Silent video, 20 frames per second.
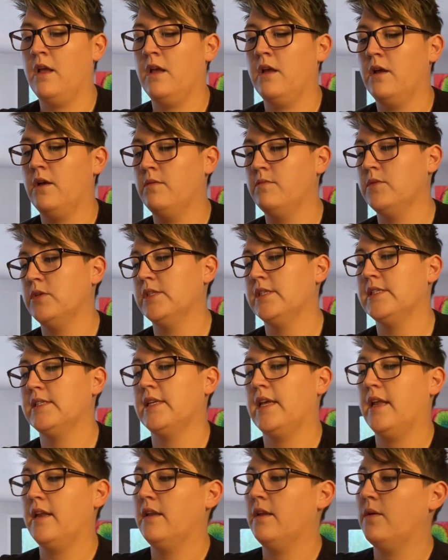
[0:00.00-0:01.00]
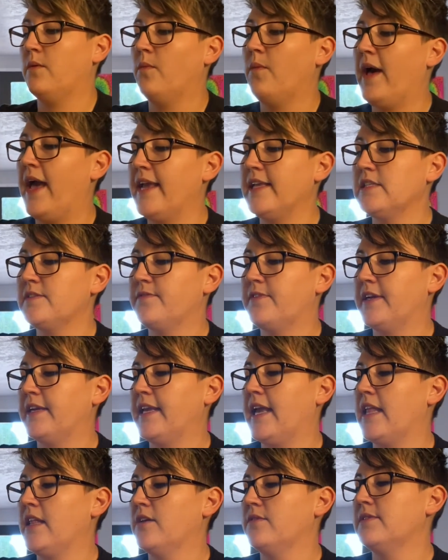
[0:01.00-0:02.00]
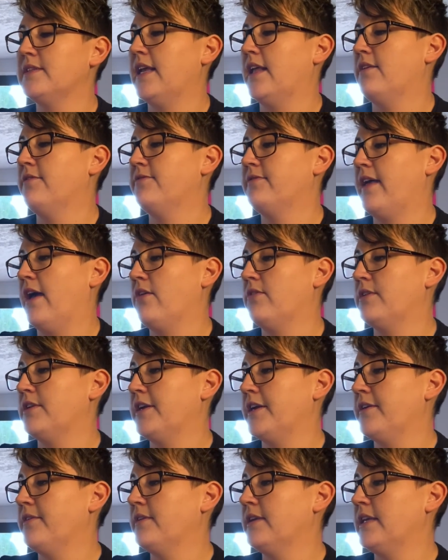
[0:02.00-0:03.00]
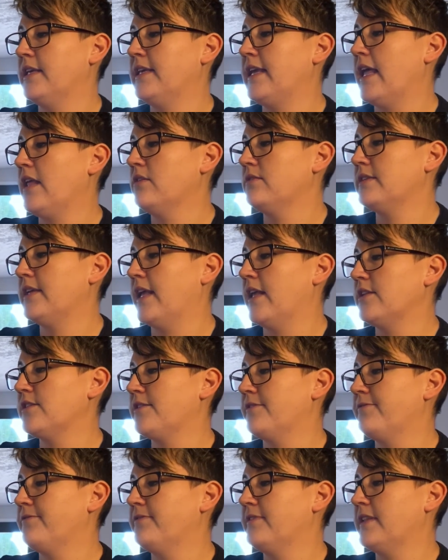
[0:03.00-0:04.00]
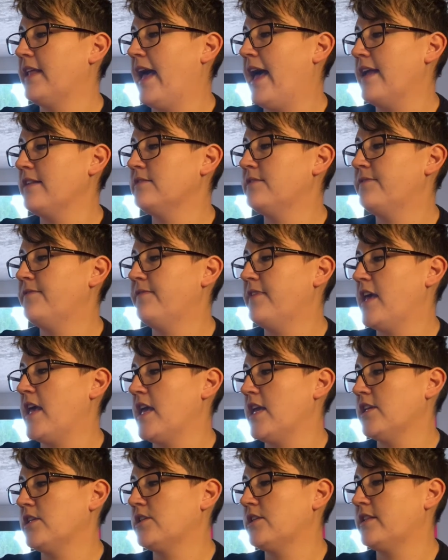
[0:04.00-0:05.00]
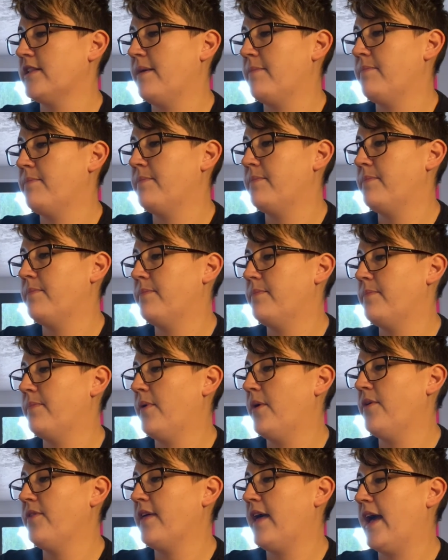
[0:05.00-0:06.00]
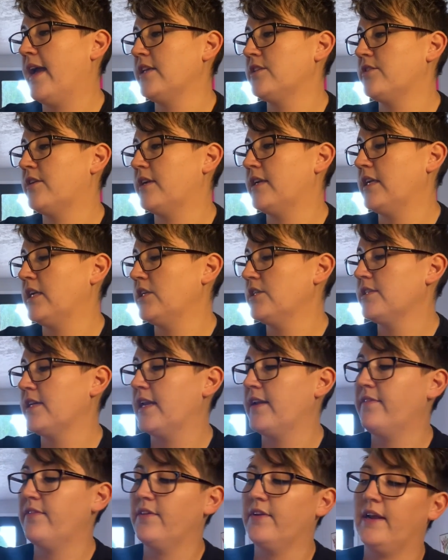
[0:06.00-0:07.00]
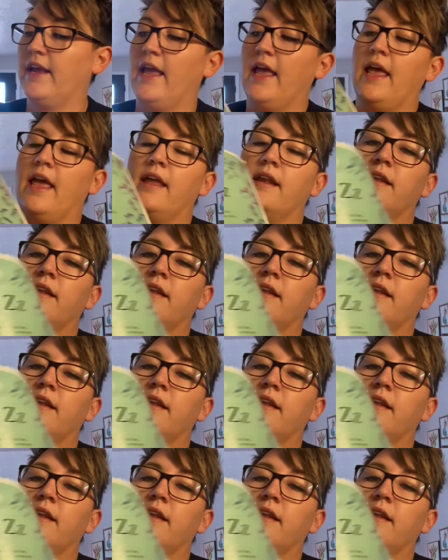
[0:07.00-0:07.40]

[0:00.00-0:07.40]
Almost done. Y is for yellowtail flounder. Yellowtails are flat fish that both eyes are on each side of their head.